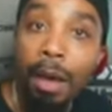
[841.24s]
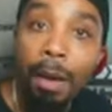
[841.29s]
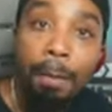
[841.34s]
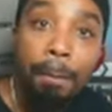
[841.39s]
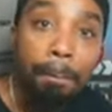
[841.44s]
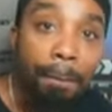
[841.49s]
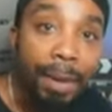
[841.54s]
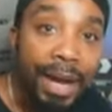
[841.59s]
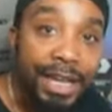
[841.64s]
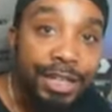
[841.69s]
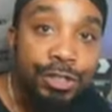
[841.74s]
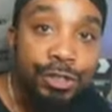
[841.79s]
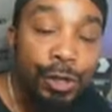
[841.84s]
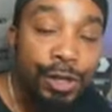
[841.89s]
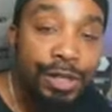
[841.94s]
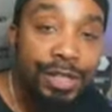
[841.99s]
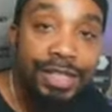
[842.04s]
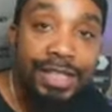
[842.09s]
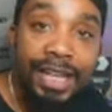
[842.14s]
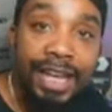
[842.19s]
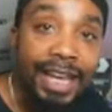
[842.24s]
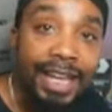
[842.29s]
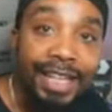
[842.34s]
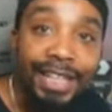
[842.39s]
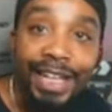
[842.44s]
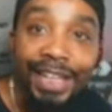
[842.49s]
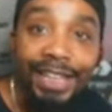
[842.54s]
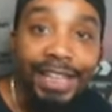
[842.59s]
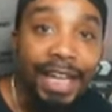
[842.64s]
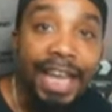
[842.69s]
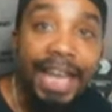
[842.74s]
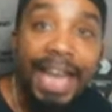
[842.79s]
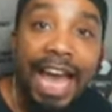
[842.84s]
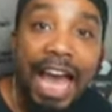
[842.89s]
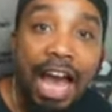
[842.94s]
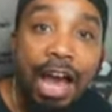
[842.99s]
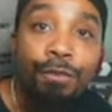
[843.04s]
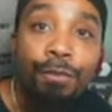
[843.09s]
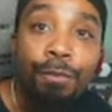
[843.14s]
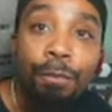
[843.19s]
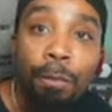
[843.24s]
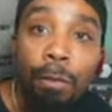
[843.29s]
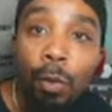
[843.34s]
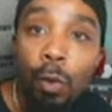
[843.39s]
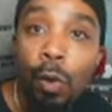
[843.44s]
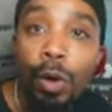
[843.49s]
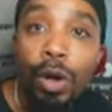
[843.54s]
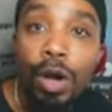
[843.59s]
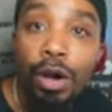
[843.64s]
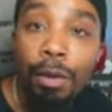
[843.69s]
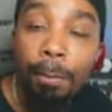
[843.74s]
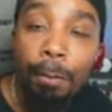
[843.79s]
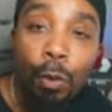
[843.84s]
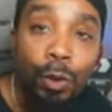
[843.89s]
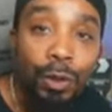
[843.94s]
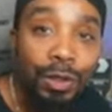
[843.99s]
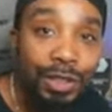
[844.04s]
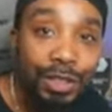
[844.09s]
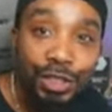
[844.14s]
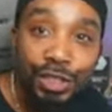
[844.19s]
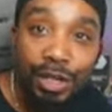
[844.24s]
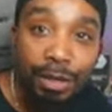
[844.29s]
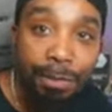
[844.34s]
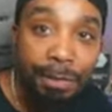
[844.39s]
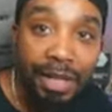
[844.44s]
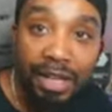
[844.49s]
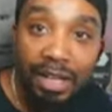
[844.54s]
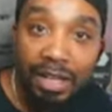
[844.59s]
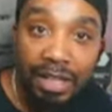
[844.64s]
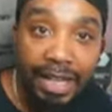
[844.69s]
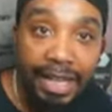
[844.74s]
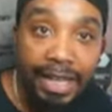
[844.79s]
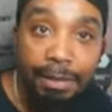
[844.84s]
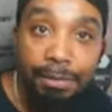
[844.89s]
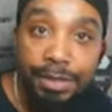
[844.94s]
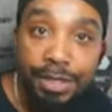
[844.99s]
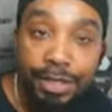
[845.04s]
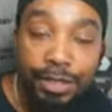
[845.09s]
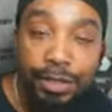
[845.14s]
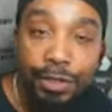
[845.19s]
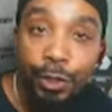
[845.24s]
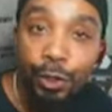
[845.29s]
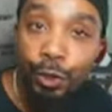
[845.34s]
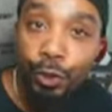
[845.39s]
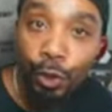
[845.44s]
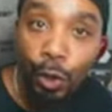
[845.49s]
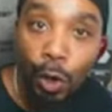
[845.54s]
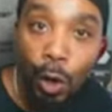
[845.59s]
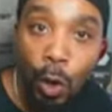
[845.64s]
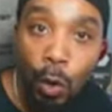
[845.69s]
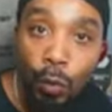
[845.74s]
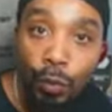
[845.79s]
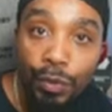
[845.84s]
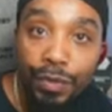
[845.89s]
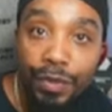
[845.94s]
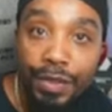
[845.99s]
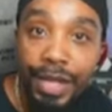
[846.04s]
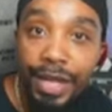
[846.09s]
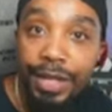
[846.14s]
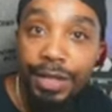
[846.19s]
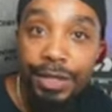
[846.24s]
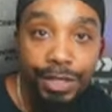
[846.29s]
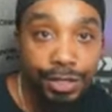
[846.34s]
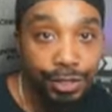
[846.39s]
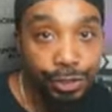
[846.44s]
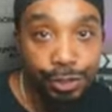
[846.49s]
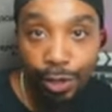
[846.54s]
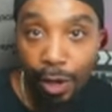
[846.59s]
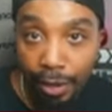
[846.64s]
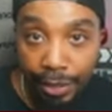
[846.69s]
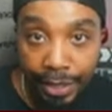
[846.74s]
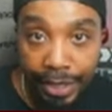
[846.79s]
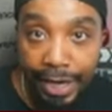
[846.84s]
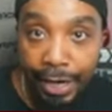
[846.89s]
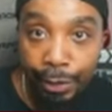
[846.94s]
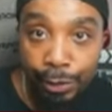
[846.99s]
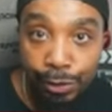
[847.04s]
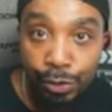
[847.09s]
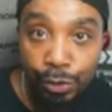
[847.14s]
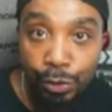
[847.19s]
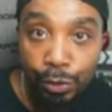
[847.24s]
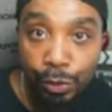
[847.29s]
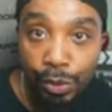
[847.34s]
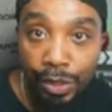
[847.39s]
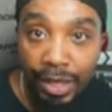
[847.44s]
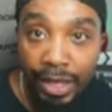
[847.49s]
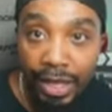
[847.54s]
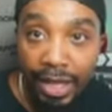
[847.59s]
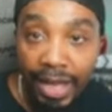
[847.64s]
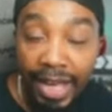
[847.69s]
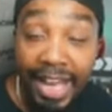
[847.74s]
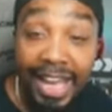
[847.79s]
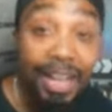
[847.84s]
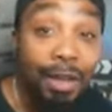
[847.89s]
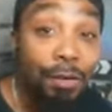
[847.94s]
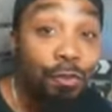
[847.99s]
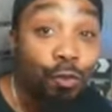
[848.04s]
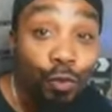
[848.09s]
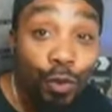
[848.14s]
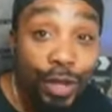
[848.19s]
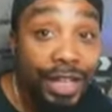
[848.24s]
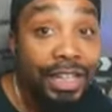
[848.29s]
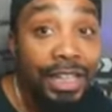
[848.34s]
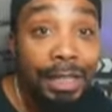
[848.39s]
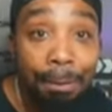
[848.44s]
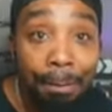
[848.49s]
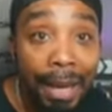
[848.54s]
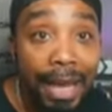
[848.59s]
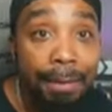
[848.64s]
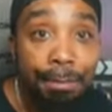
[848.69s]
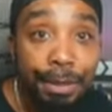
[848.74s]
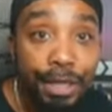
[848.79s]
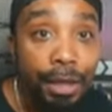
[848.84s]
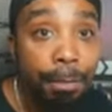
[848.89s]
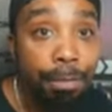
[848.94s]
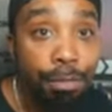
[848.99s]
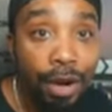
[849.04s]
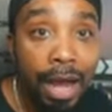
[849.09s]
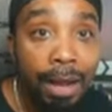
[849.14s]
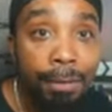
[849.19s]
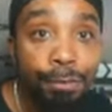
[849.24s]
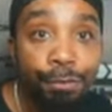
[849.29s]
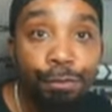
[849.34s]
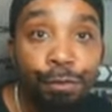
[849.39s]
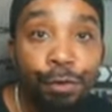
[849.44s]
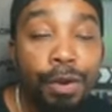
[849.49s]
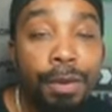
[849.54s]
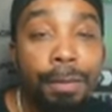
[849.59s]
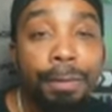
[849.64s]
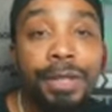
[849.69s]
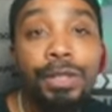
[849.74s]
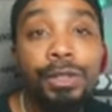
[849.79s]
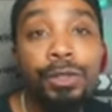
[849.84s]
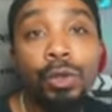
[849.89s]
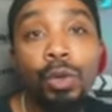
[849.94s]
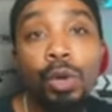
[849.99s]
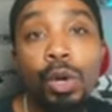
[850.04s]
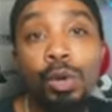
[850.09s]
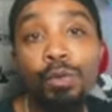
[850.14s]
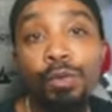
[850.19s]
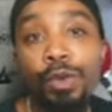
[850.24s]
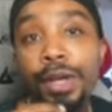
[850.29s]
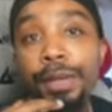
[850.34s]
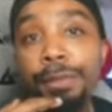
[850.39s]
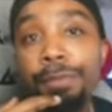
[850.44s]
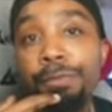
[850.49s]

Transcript: might start saying that they have a more legitimate claim to the throne than this dark-haired dude. And it really might be a problem for him in the long run.